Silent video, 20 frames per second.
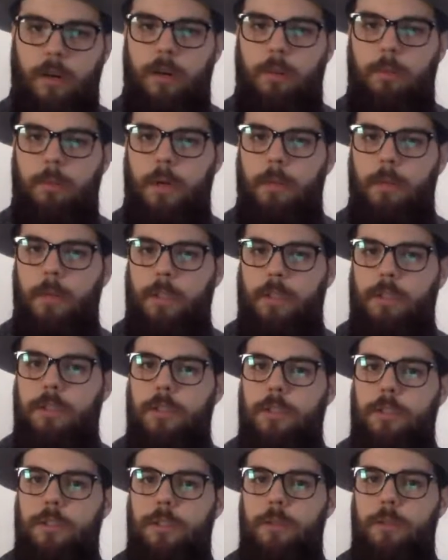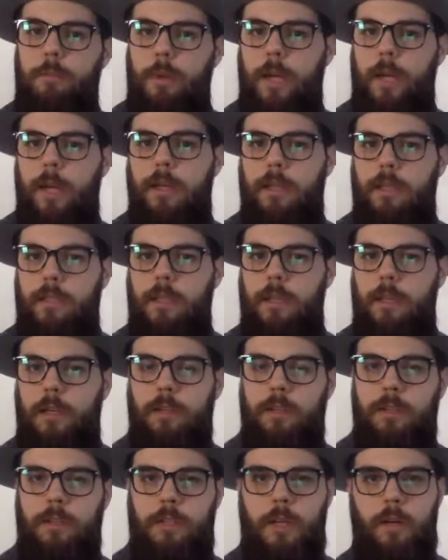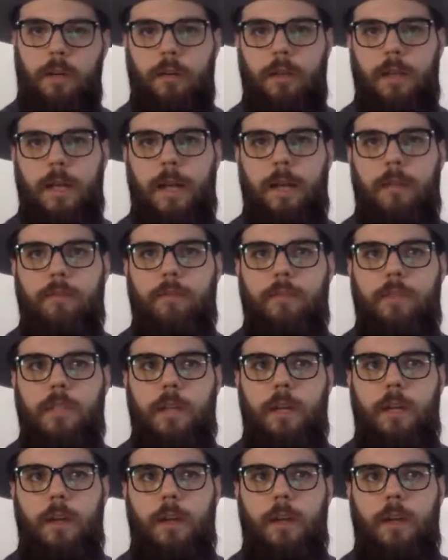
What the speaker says: are pretty much the two big contenders that are left.